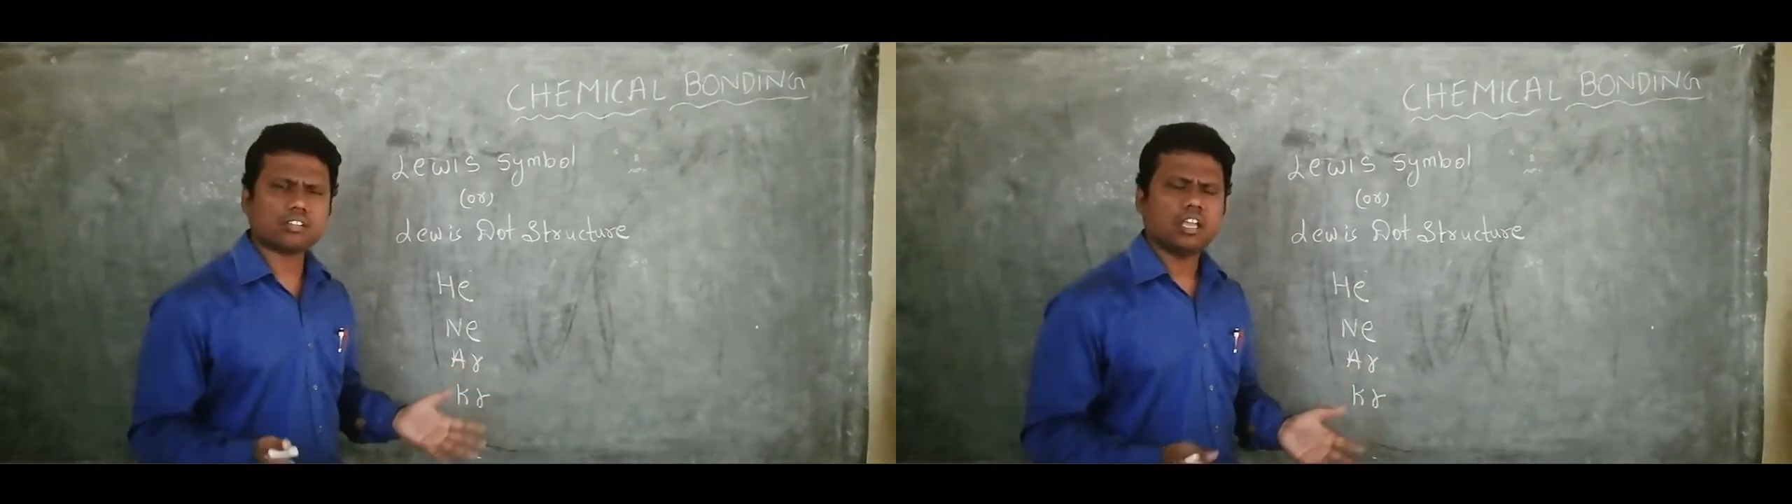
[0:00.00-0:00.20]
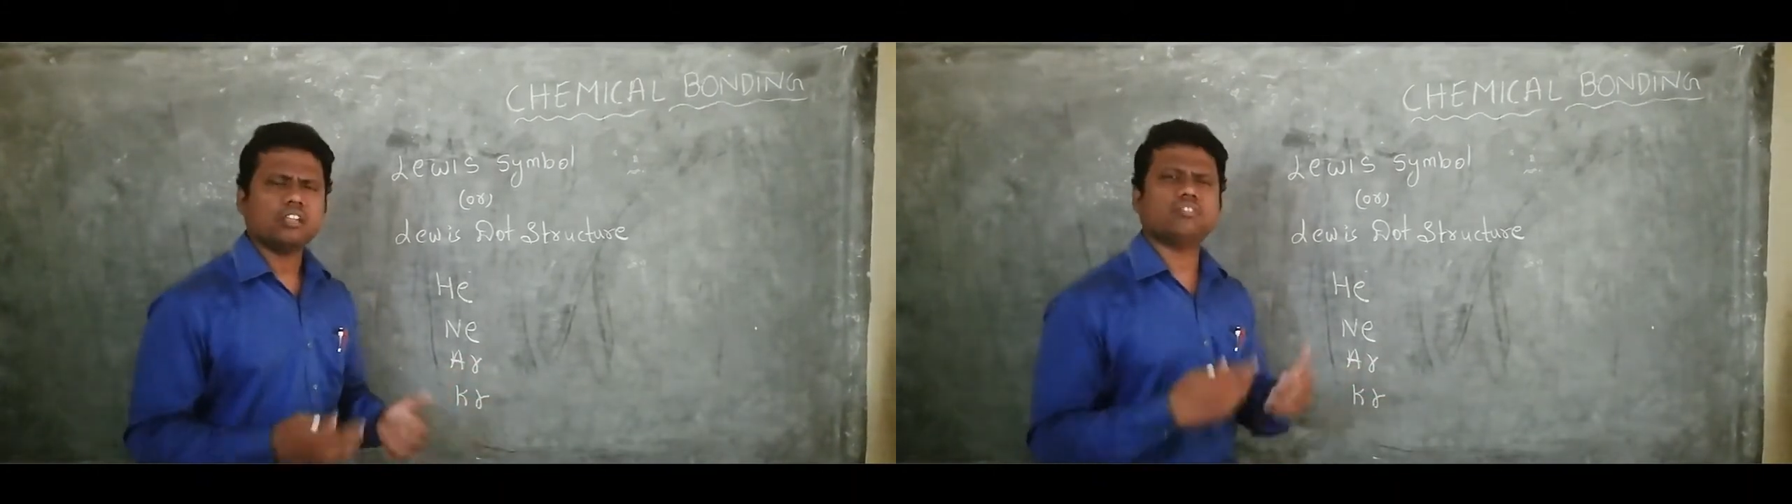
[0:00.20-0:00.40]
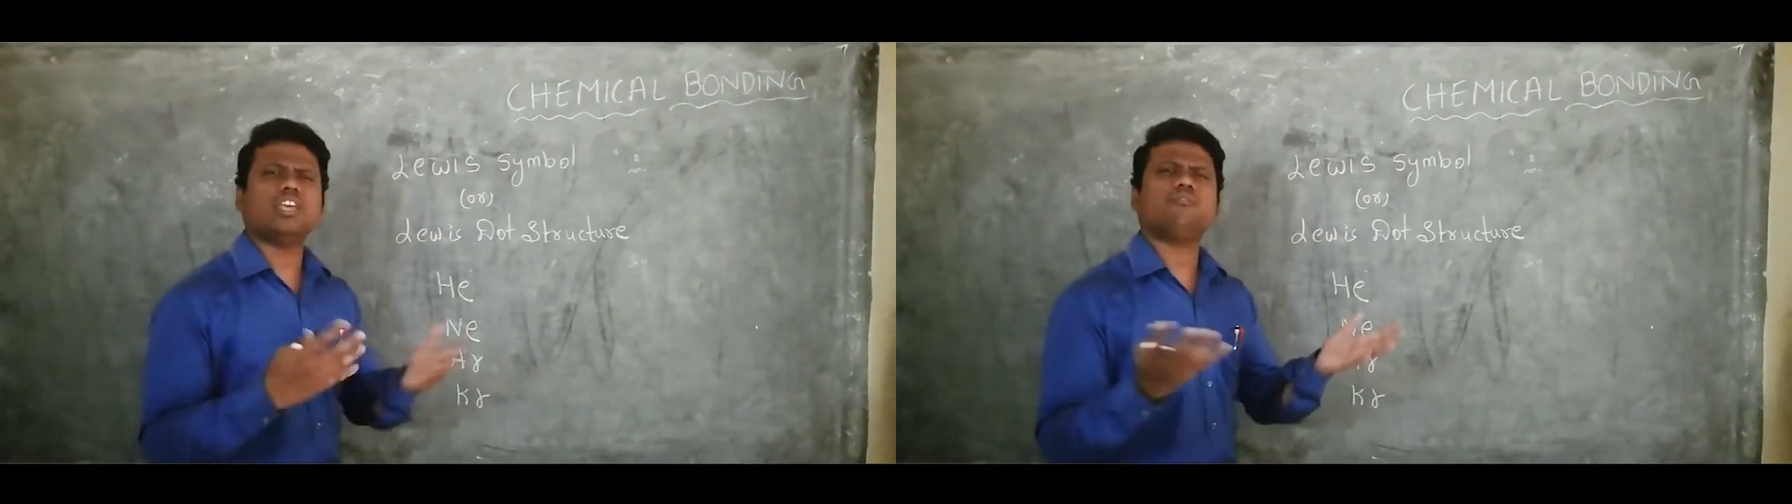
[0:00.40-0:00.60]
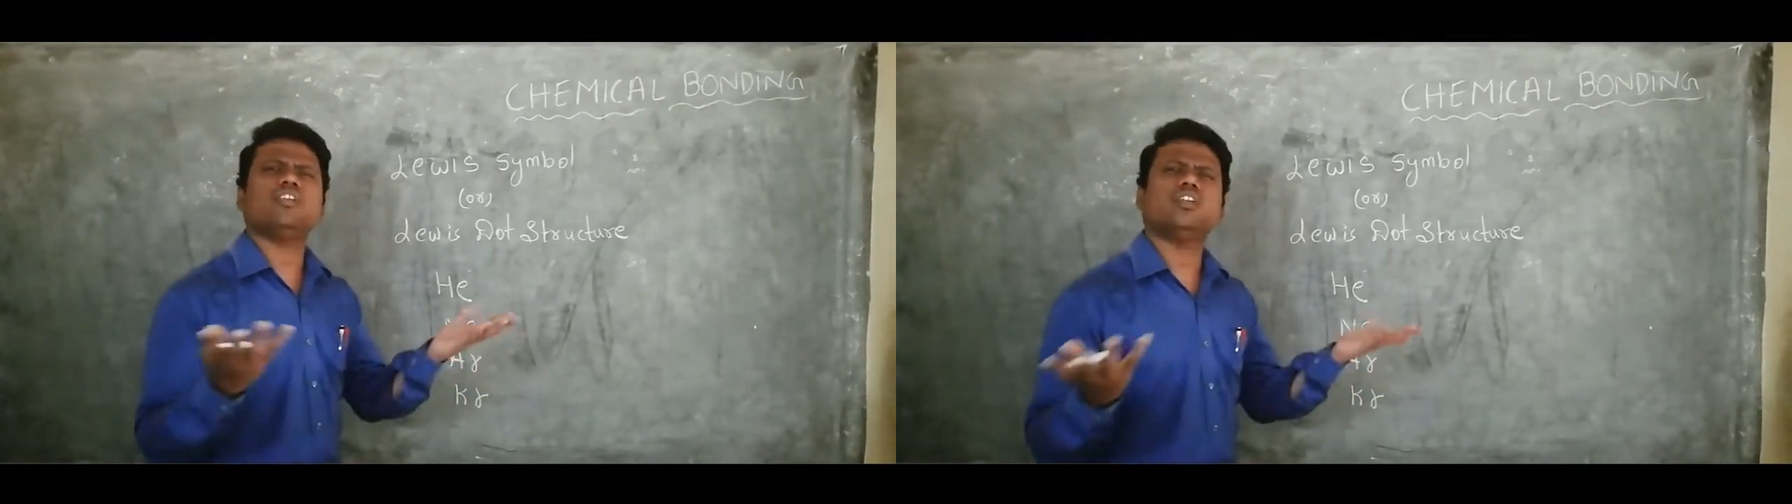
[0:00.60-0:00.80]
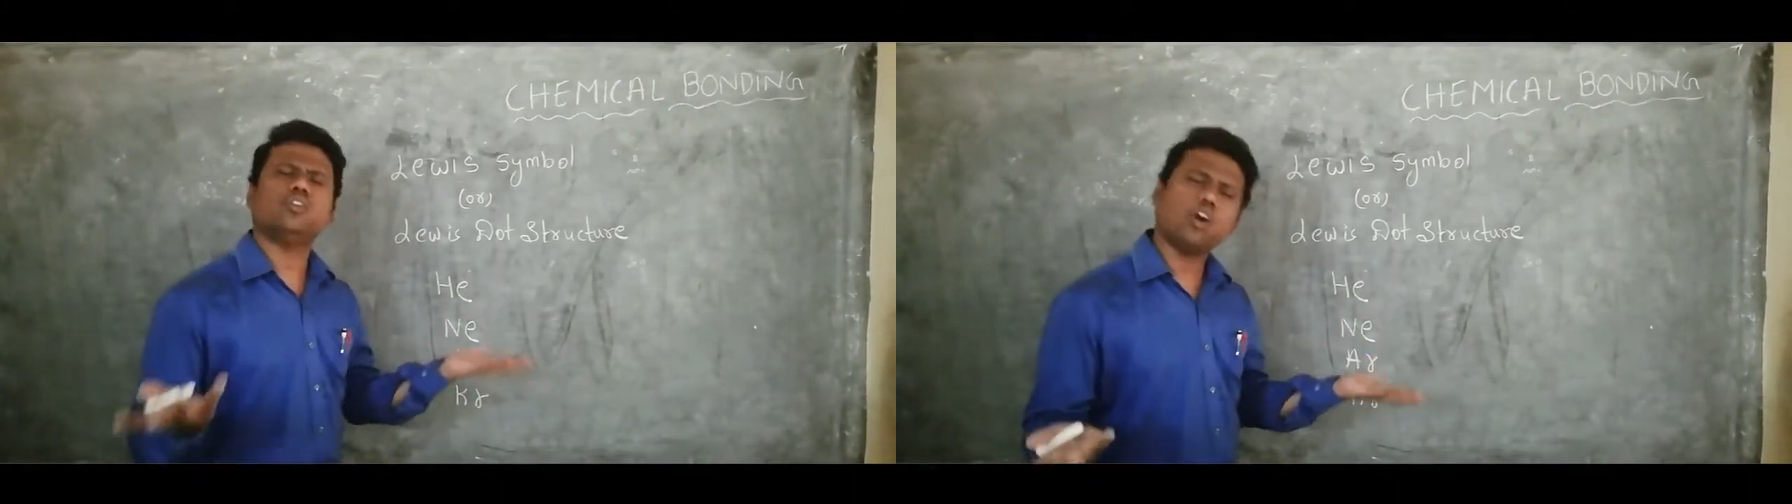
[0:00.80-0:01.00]
they will
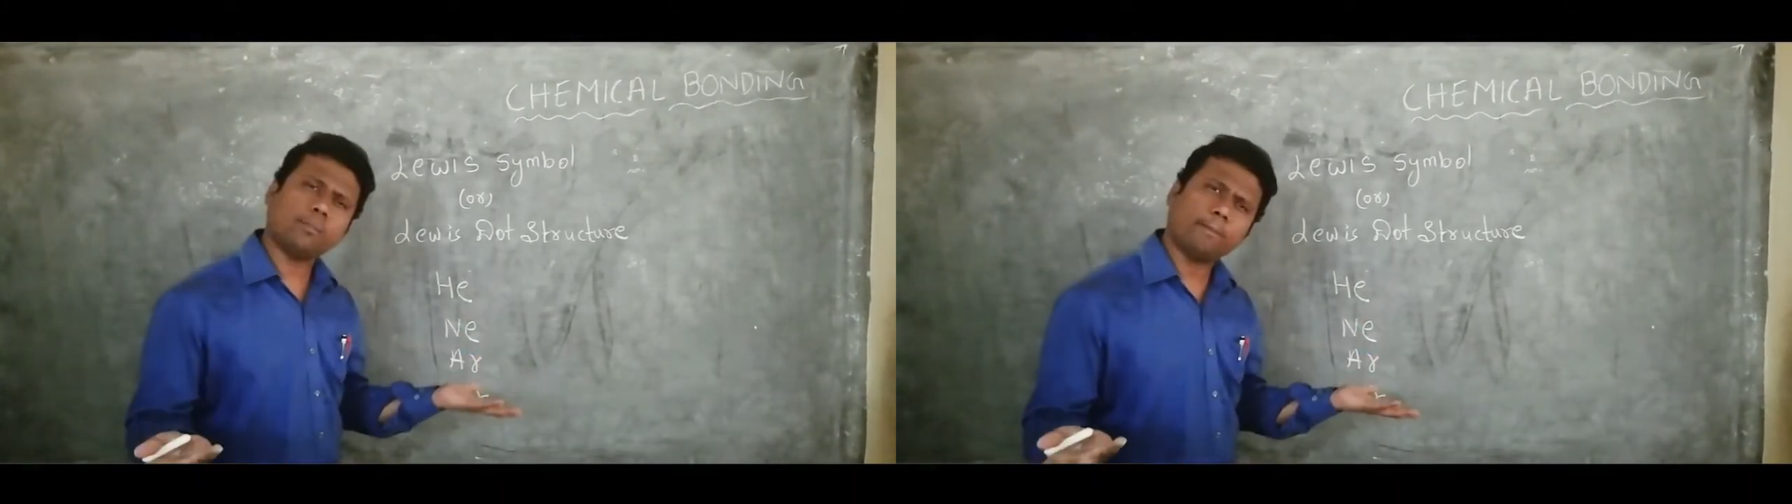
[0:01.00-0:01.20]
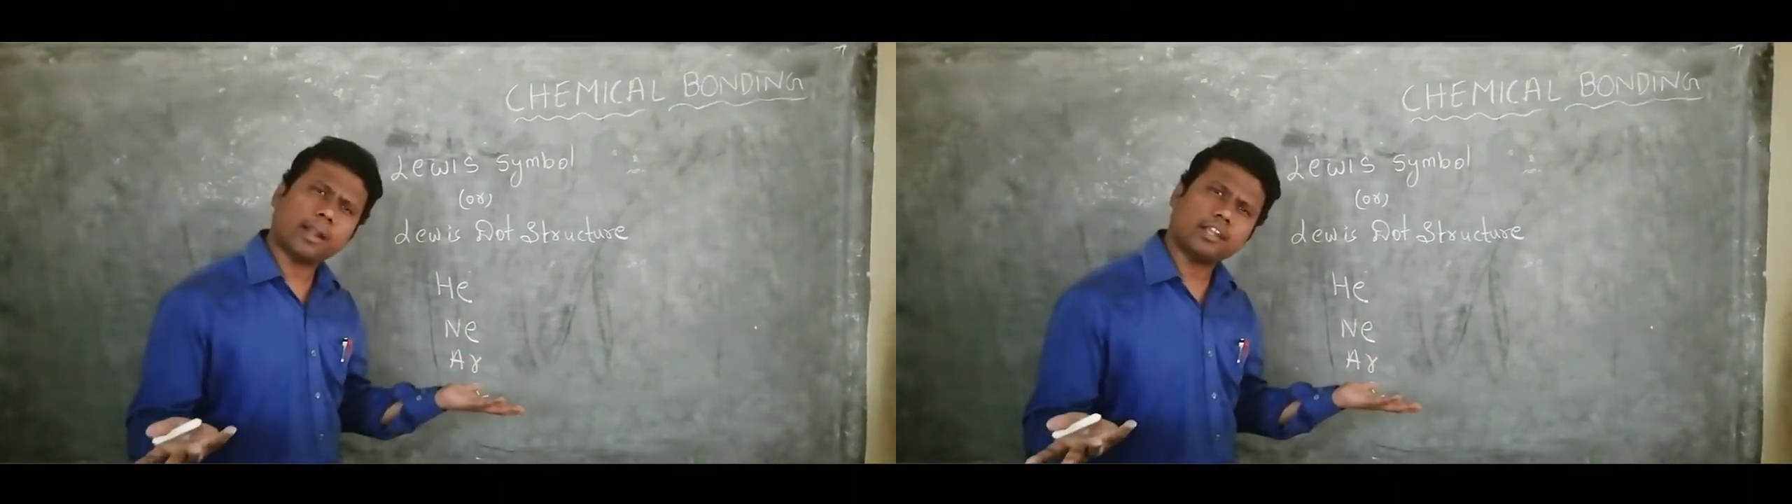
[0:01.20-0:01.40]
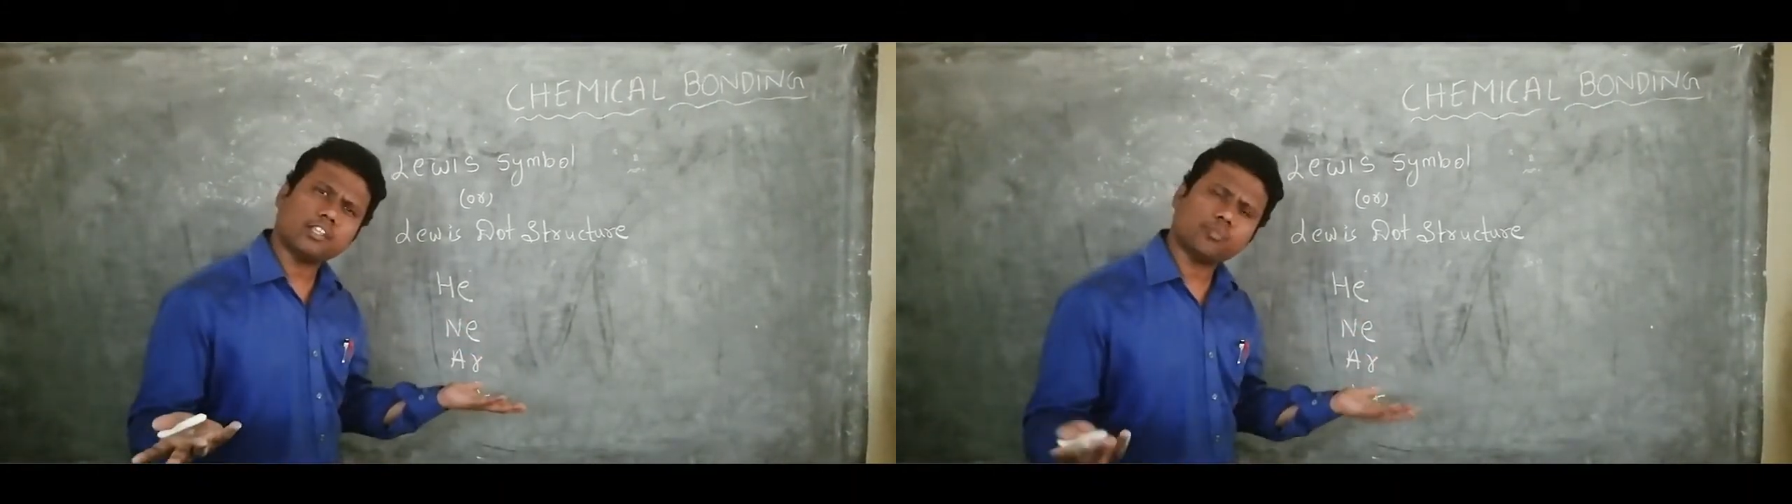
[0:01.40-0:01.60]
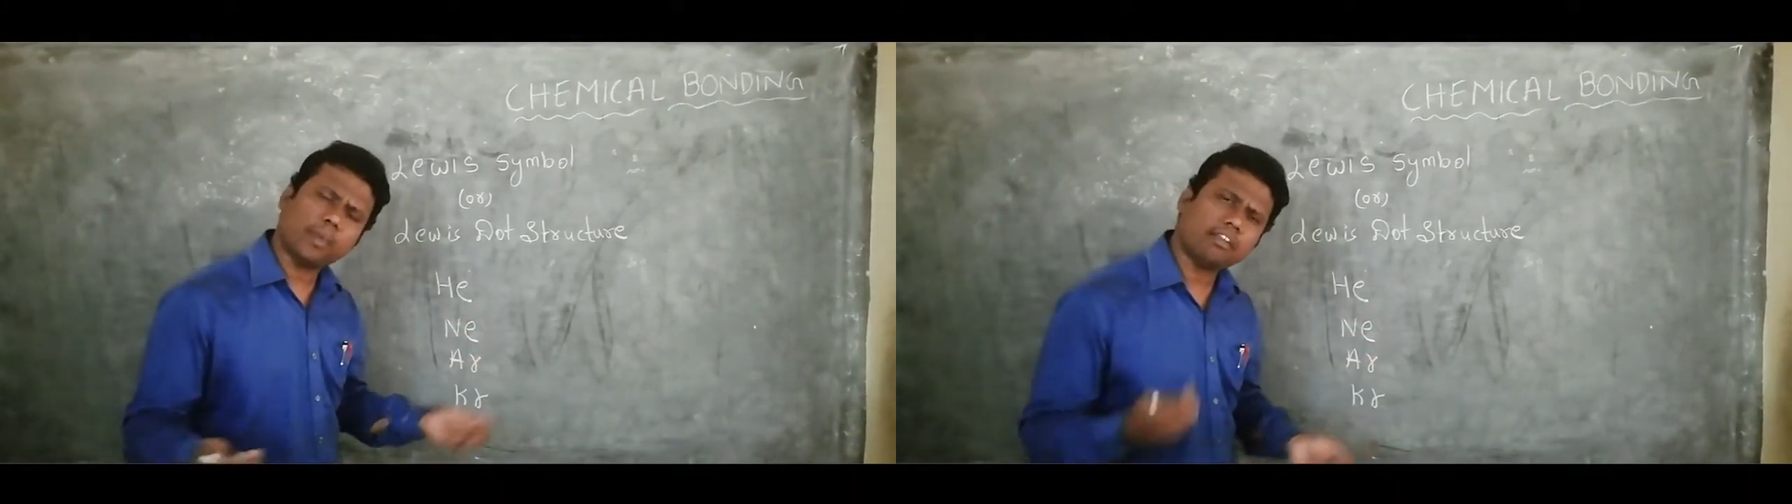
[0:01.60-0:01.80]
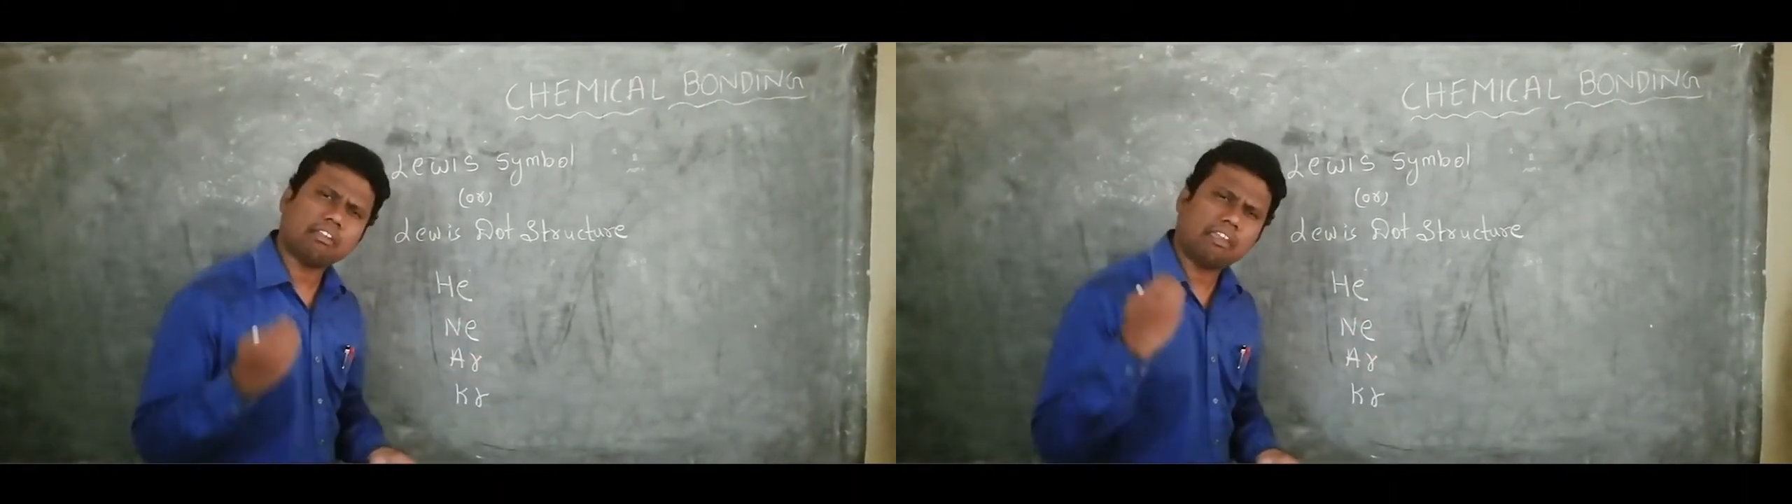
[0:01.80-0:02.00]
not participate
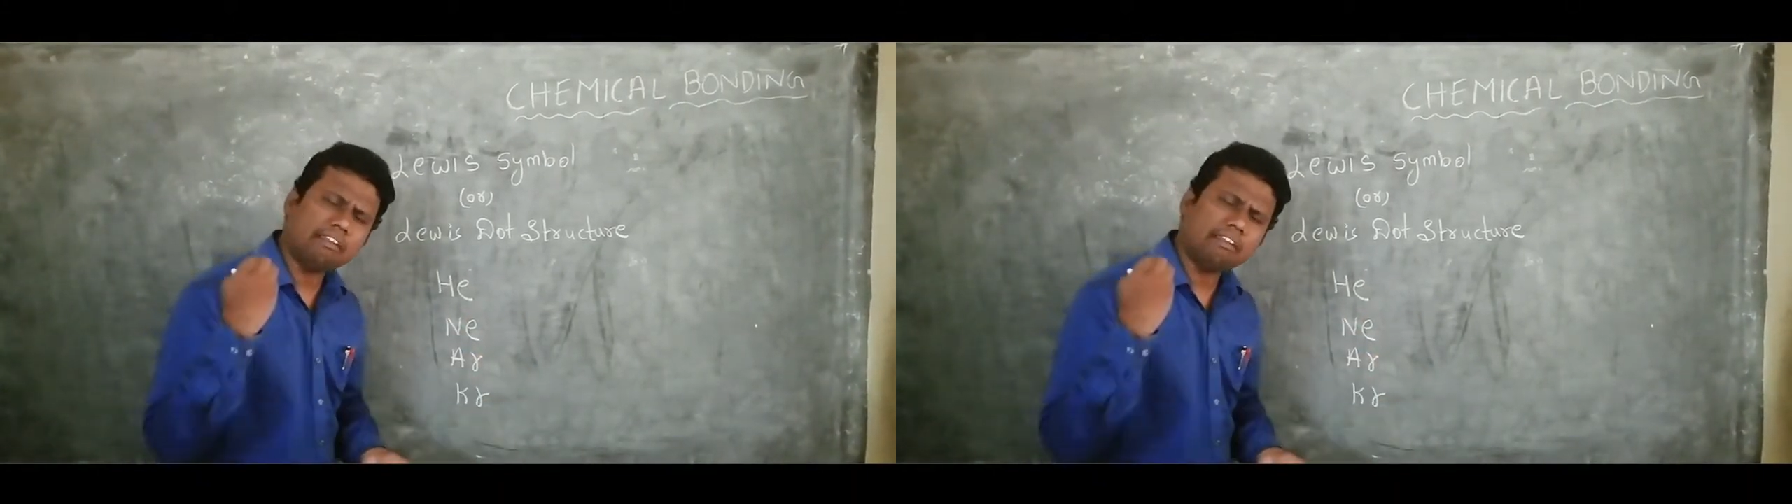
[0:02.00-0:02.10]
in